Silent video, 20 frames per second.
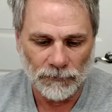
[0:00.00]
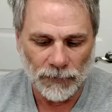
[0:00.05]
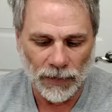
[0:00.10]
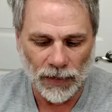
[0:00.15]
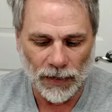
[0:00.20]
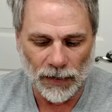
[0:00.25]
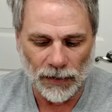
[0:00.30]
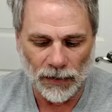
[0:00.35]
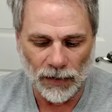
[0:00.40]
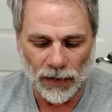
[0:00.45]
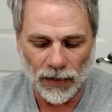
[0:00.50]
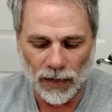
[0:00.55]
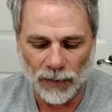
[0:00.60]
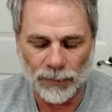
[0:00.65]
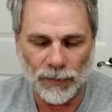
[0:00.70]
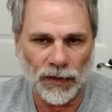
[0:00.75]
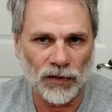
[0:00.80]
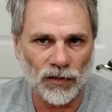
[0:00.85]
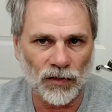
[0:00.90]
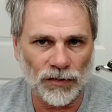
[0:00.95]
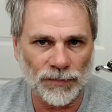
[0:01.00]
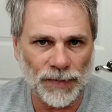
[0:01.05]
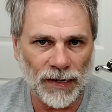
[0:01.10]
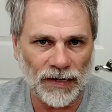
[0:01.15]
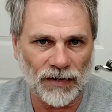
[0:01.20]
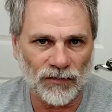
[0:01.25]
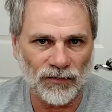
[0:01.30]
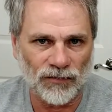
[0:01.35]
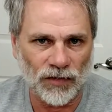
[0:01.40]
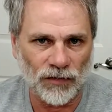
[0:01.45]
And uh, I'll probably only
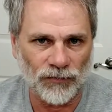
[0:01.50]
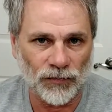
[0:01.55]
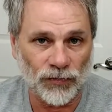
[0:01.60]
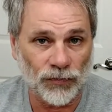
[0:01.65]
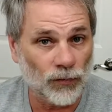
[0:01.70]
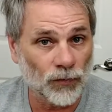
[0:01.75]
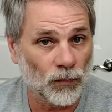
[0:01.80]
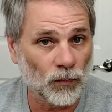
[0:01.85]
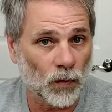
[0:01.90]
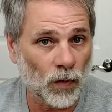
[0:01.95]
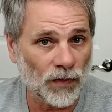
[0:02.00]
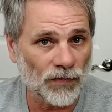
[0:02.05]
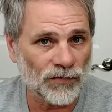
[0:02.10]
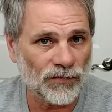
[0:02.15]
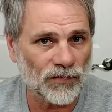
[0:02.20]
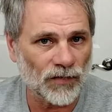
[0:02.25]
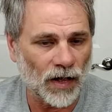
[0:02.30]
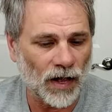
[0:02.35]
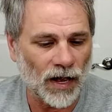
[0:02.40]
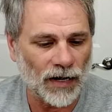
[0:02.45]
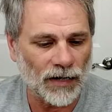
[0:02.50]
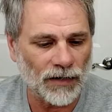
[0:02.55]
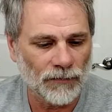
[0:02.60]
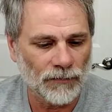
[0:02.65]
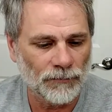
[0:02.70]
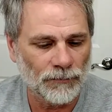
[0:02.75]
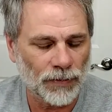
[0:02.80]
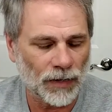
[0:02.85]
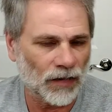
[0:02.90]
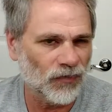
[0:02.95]
make you suffer through one side,
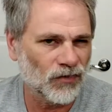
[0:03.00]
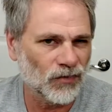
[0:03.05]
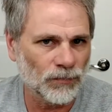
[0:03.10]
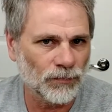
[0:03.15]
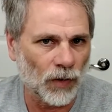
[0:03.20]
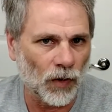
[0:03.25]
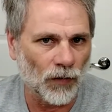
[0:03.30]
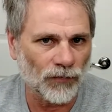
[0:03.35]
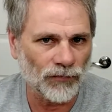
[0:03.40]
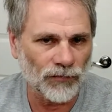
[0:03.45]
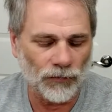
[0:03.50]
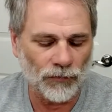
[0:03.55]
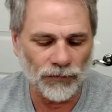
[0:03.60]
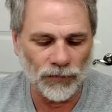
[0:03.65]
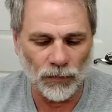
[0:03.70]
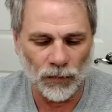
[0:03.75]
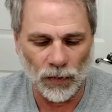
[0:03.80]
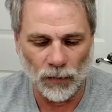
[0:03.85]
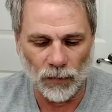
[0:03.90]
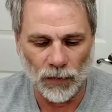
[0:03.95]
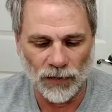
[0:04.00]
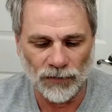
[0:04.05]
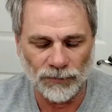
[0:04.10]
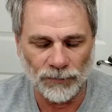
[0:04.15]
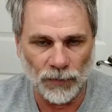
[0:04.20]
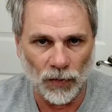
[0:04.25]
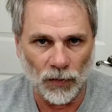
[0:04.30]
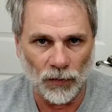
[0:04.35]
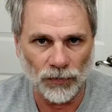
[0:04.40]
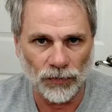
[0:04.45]
but I'll do both. So if you want to watch
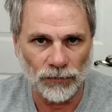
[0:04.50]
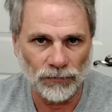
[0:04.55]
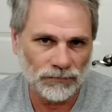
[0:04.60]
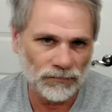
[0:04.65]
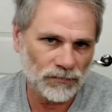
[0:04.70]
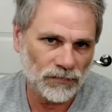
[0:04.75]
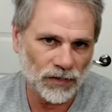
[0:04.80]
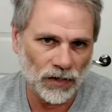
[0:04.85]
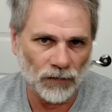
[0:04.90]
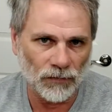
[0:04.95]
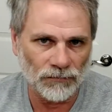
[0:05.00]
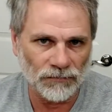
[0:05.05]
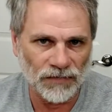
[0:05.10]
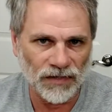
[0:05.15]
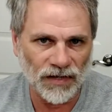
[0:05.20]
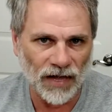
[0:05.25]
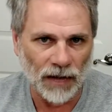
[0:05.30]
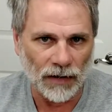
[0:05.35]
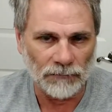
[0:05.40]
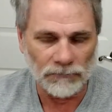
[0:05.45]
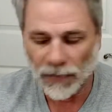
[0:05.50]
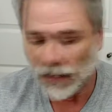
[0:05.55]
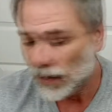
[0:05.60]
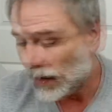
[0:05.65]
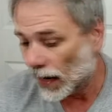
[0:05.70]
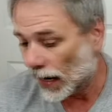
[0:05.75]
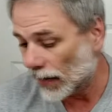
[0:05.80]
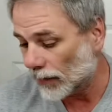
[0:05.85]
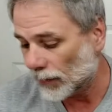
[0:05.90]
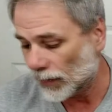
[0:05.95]
both, you know, you can.
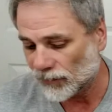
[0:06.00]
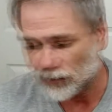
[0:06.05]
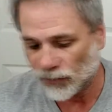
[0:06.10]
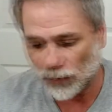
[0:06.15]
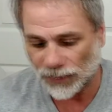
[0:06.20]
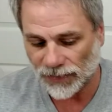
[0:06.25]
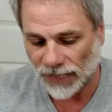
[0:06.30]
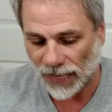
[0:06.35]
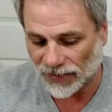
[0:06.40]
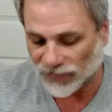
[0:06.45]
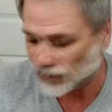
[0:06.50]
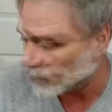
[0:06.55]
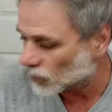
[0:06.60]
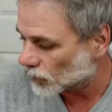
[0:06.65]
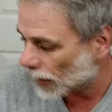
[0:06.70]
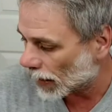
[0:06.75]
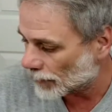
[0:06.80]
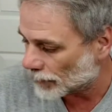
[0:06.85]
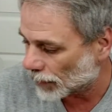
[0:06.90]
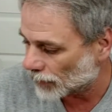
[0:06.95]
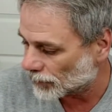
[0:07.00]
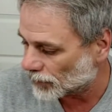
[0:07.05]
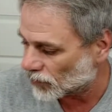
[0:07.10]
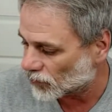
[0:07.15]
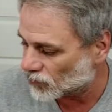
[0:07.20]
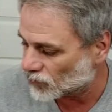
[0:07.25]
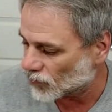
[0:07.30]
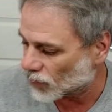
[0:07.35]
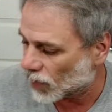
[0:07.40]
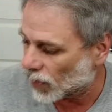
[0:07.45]
Anyway, so with that, it's going to wrap up
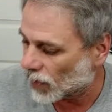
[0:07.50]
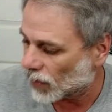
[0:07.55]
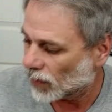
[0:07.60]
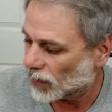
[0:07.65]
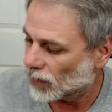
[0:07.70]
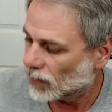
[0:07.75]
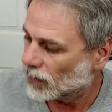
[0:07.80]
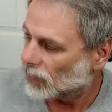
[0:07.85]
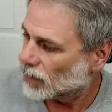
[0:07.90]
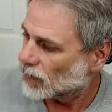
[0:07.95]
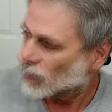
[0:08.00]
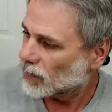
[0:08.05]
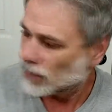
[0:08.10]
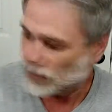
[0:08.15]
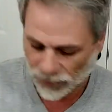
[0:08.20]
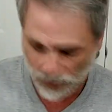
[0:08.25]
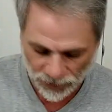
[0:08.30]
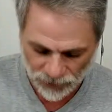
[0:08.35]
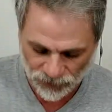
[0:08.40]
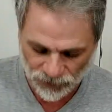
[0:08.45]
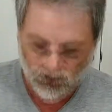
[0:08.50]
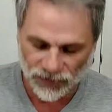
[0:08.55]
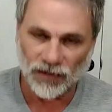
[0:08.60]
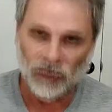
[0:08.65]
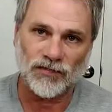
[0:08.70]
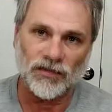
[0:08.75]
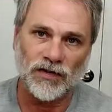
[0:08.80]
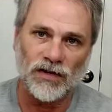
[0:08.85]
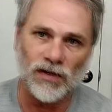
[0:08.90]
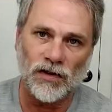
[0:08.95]
this. Uh, this
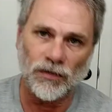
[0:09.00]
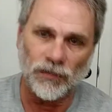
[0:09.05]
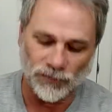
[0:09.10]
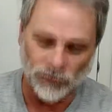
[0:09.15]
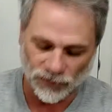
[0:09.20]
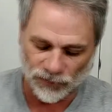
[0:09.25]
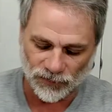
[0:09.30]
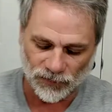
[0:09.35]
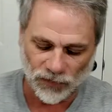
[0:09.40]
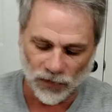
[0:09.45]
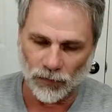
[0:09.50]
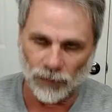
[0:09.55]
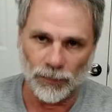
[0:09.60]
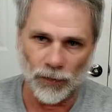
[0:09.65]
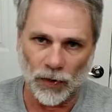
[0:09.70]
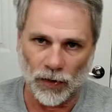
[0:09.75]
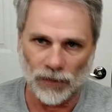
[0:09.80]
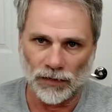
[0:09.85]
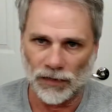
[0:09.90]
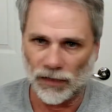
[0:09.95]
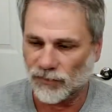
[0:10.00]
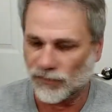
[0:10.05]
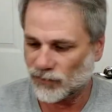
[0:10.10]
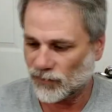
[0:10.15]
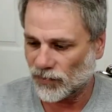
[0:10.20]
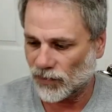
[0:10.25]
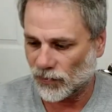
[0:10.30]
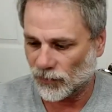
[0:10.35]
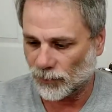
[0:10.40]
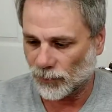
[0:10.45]
this in here is just another part. It's
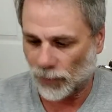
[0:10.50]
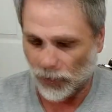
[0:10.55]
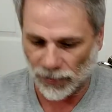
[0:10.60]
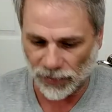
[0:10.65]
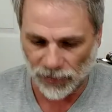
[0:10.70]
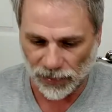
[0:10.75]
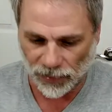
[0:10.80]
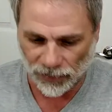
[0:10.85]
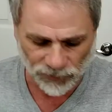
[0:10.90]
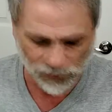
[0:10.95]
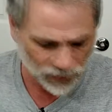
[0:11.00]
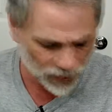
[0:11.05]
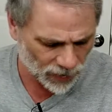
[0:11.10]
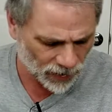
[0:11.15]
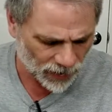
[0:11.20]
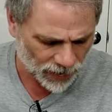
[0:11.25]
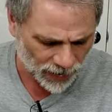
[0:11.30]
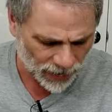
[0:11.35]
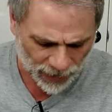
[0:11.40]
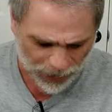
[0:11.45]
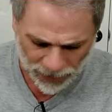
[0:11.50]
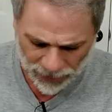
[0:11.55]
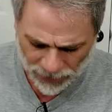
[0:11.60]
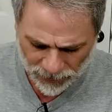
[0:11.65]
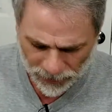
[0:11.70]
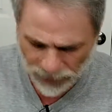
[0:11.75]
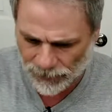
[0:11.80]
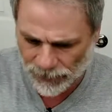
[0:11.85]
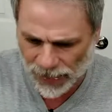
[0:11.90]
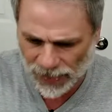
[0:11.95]
the other part of this. And
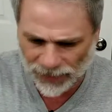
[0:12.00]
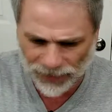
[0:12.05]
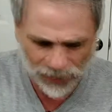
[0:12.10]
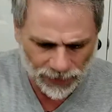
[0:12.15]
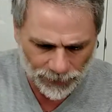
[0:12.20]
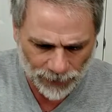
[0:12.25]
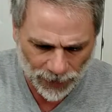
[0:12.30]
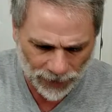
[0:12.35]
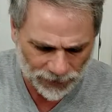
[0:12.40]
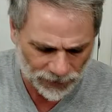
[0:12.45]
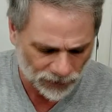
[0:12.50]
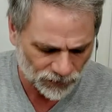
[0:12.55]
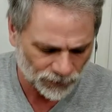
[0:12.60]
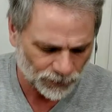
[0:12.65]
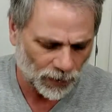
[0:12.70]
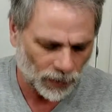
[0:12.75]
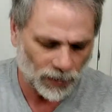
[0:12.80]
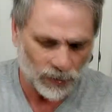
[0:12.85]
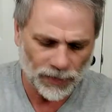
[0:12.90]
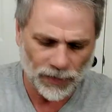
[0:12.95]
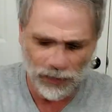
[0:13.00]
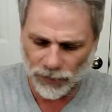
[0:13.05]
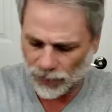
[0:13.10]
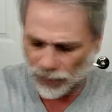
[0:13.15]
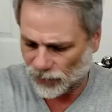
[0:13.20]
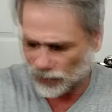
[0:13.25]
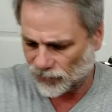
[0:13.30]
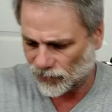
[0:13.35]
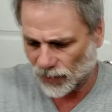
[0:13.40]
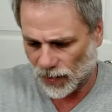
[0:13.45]
the main thing about this part here
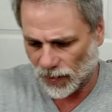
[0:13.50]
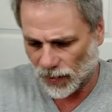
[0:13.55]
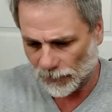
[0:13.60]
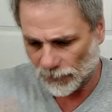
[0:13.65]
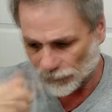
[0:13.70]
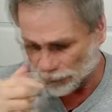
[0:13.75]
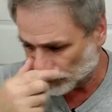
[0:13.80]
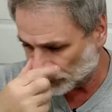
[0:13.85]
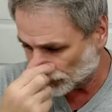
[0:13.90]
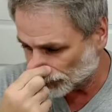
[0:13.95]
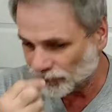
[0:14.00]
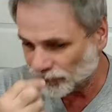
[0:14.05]
is um,